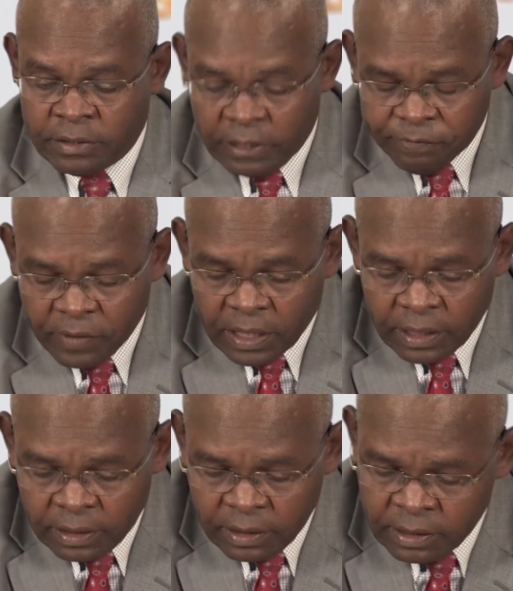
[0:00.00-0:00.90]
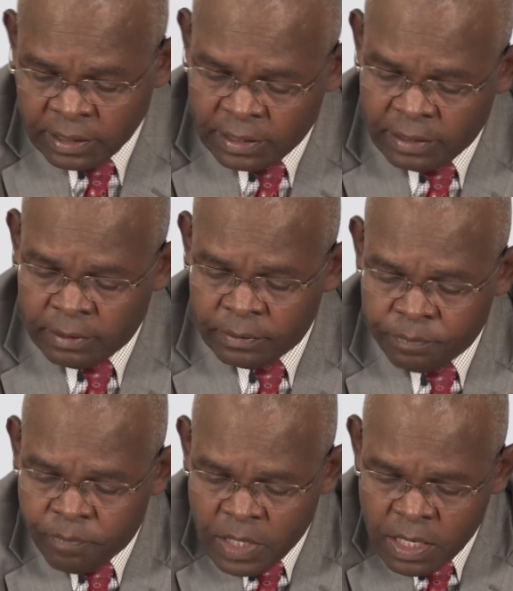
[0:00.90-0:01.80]
definitely
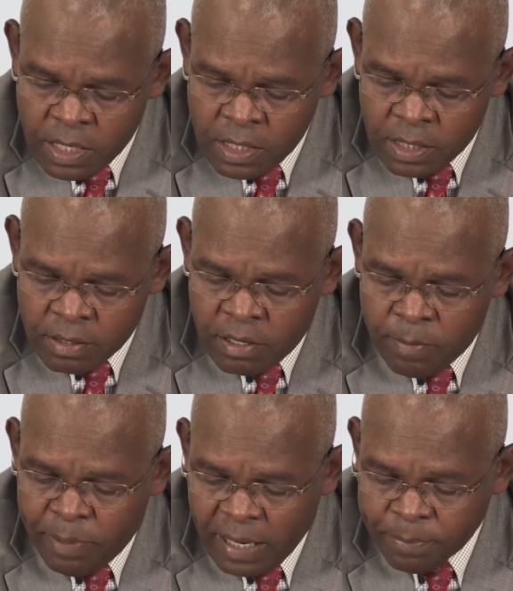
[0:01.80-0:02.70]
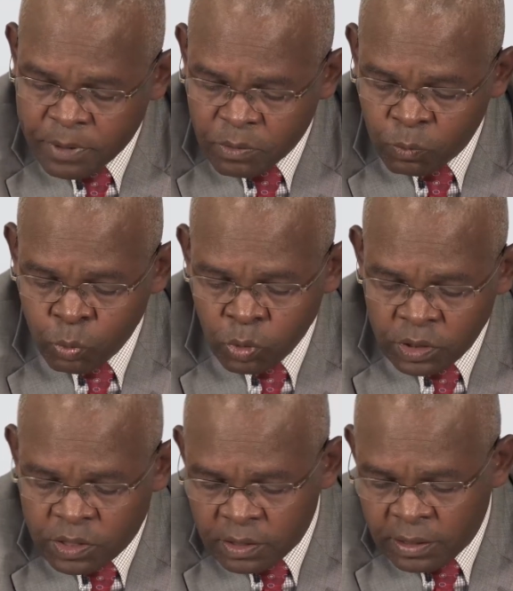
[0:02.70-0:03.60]
the PAPS
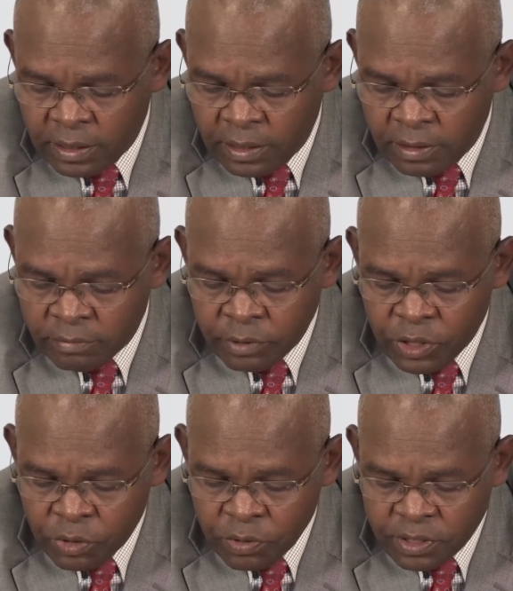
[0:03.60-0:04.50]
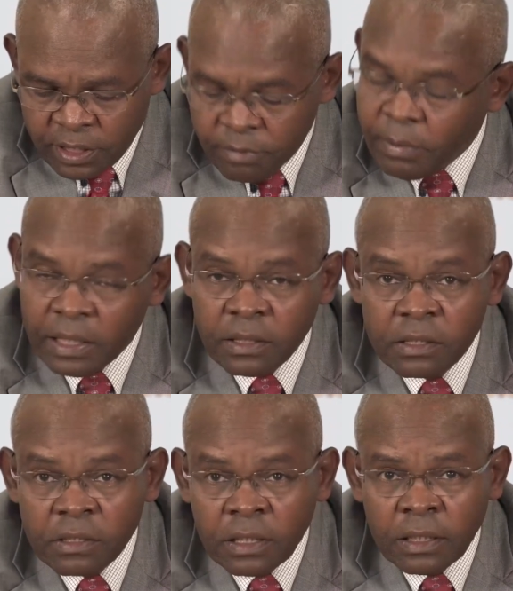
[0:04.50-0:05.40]
would reduce the
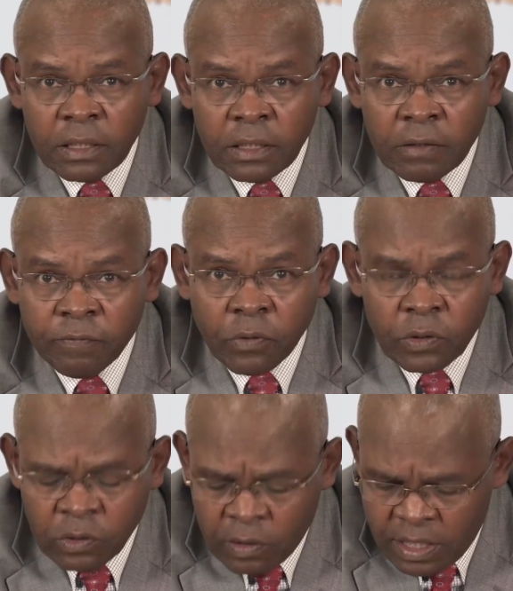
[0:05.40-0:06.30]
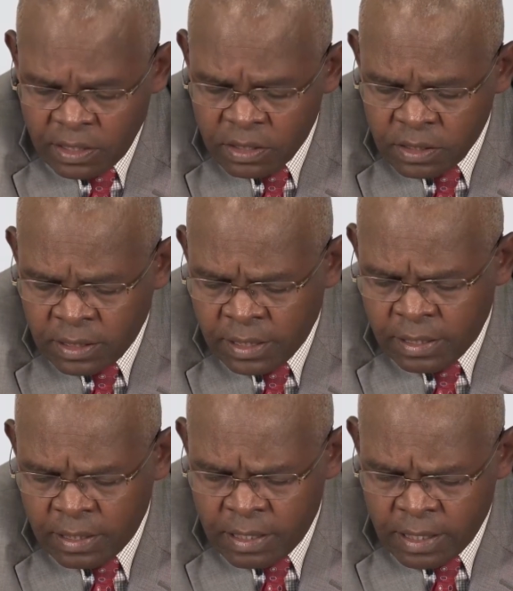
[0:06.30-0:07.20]
demand for dollars,
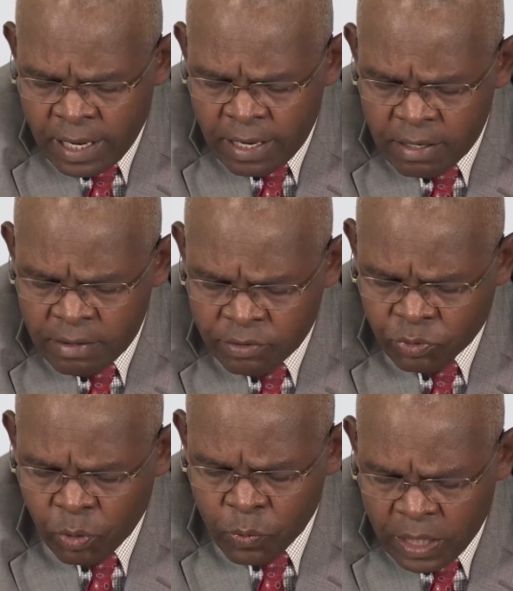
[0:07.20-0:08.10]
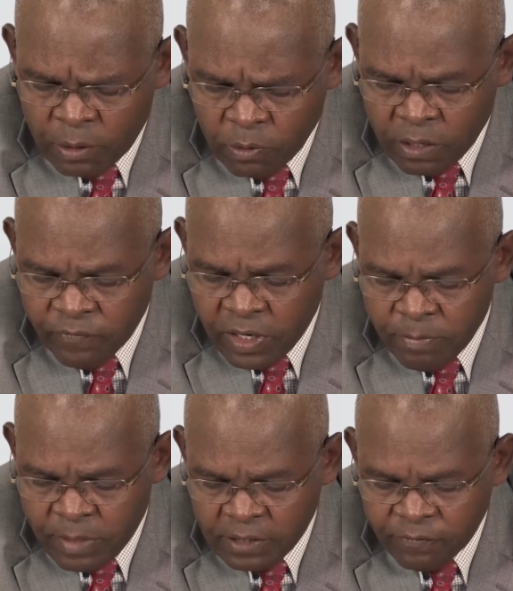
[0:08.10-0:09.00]
and so we are looking
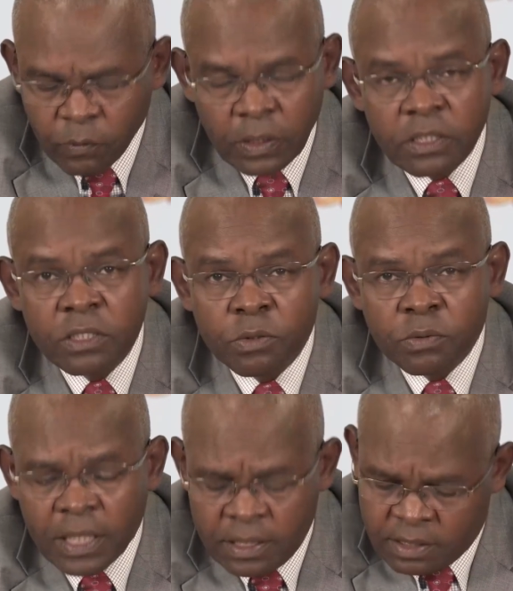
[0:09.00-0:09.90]
very much forward to